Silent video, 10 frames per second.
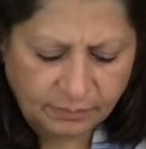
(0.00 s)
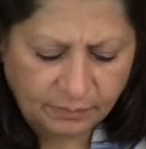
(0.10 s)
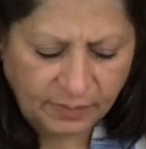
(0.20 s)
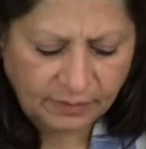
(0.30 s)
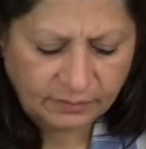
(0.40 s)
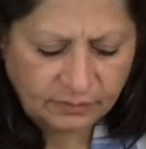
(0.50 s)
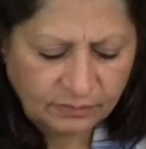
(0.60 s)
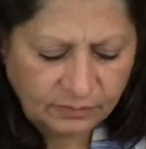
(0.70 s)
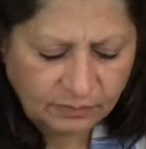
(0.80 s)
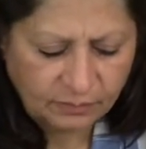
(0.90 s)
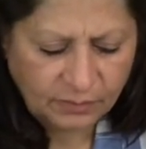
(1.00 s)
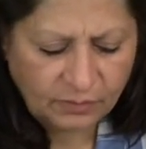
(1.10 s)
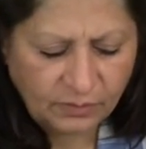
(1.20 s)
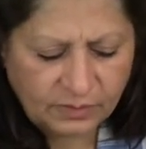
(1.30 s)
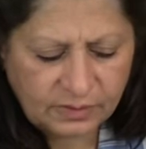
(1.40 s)
But
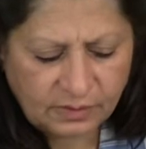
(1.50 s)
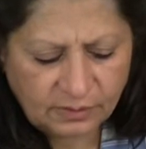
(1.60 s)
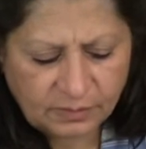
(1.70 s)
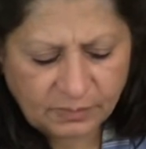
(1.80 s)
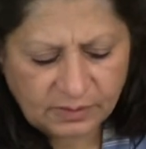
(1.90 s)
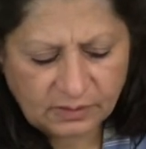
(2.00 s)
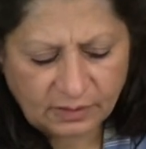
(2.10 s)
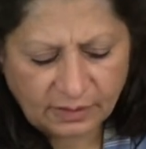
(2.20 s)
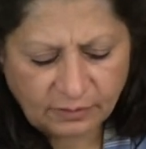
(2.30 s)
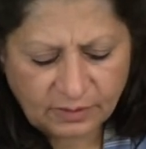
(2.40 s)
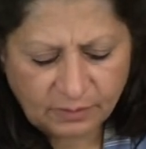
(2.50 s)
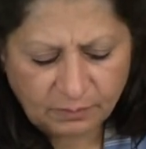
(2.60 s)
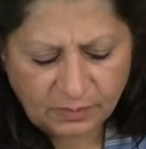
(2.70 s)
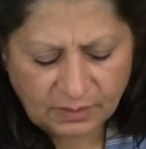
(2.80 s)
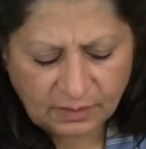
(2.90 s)
because this person like you know keep
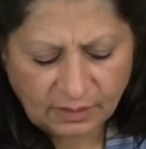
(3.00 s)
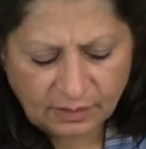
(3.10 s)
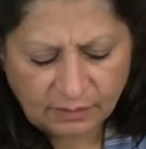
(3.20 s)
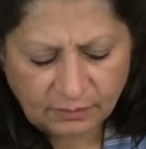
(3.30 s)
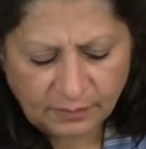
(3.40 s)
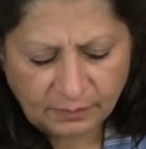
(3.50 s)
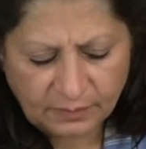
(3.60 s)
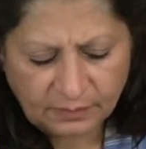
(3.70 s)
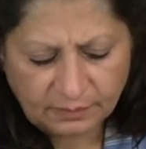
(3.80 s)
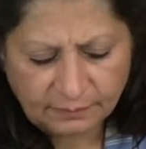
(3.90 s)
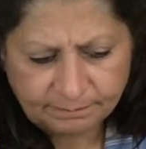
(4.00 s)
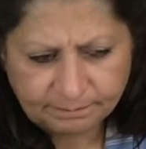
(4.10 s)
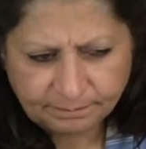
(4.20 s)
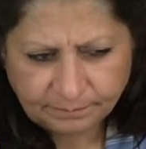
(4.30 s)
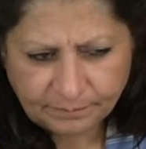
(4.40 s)
being like you know maybe
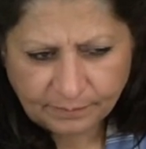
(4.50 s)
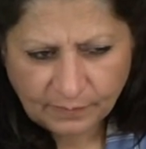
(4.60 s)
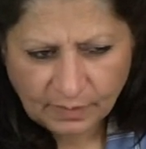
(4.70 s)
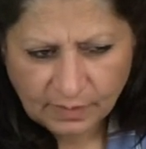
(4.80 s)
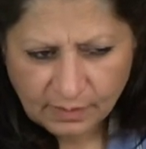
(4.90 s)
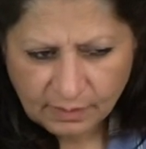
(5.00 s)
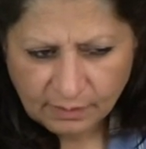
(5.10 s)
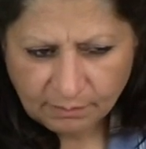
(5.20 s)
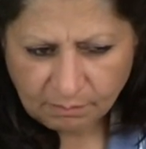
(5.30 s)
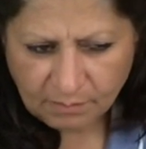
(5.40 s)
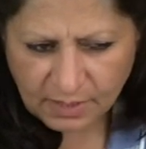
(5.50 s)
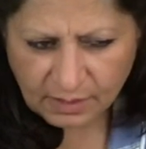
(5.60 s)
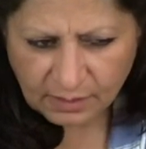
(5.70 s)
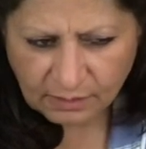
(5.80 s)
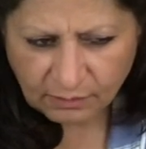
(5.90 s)

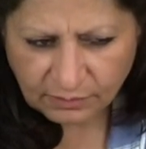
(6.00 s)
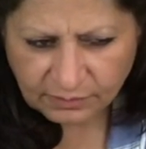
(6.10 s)
mean or